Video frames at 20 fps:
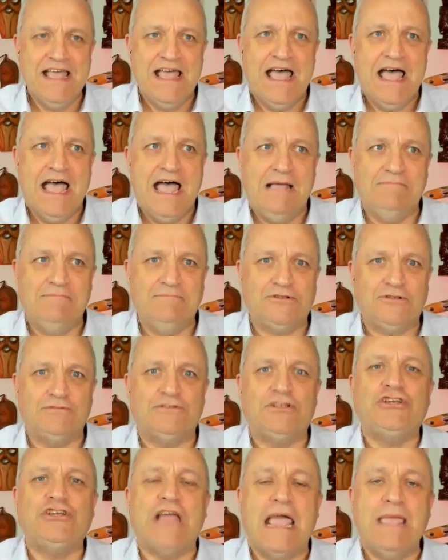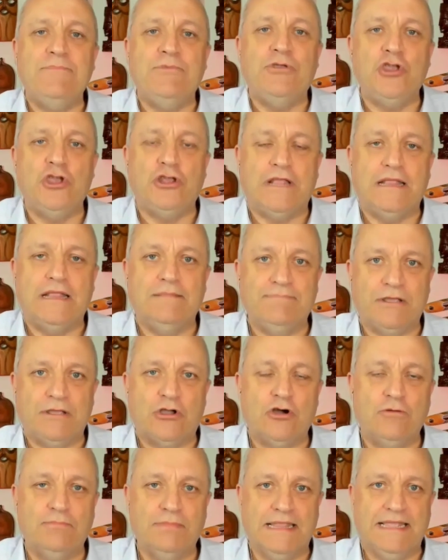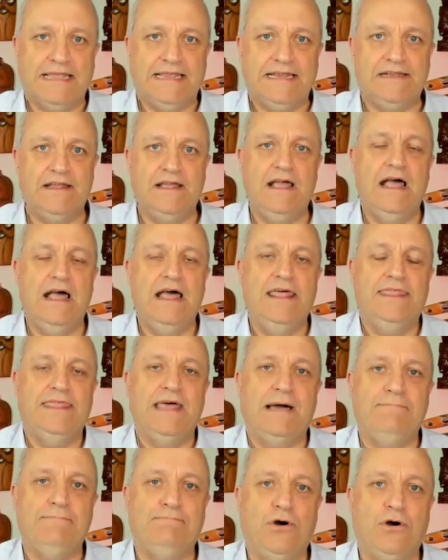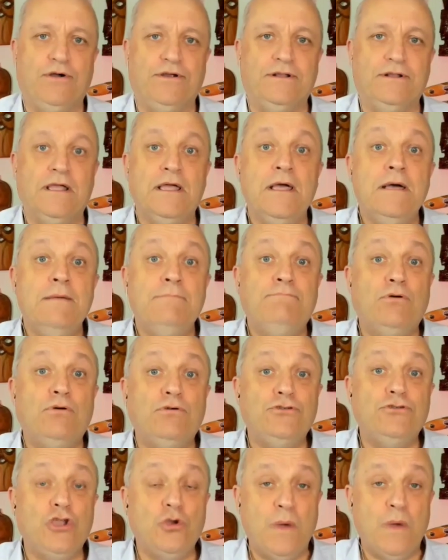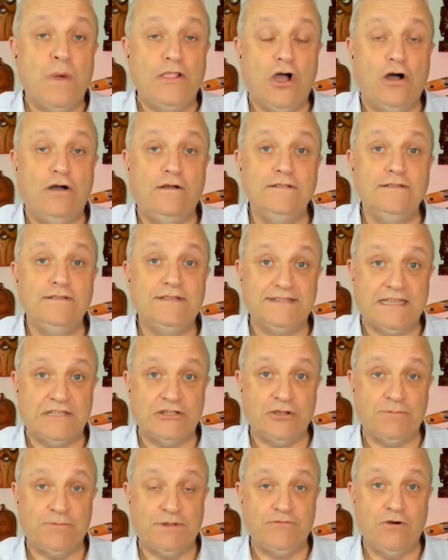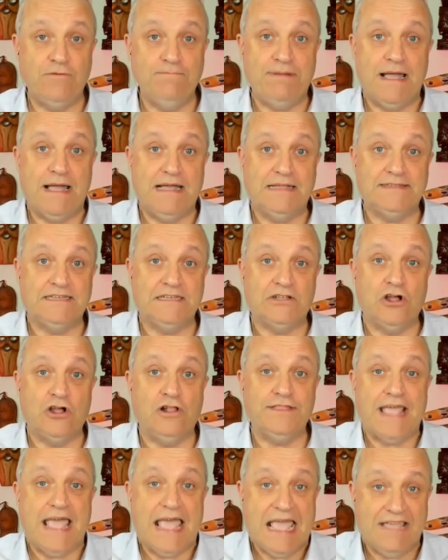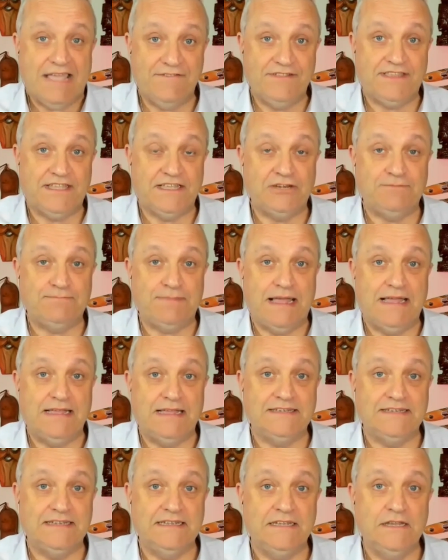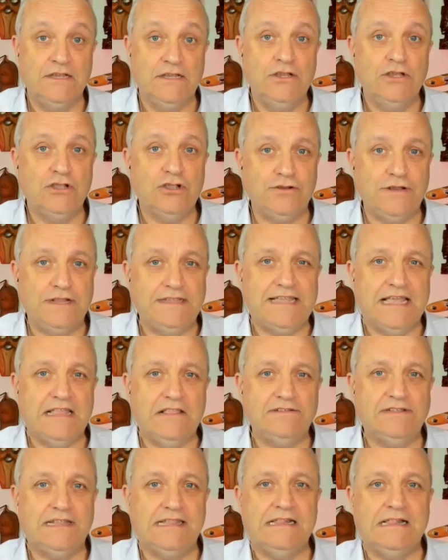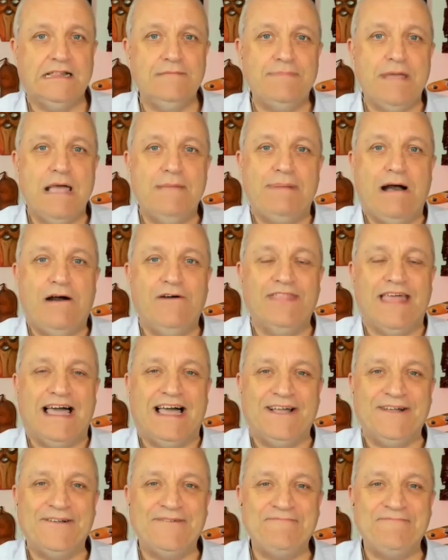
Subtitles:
So it's a shame you didn't become leader at that point. But you went on to set up your own party called the Heritage Party. Could you tell us a little bit about that?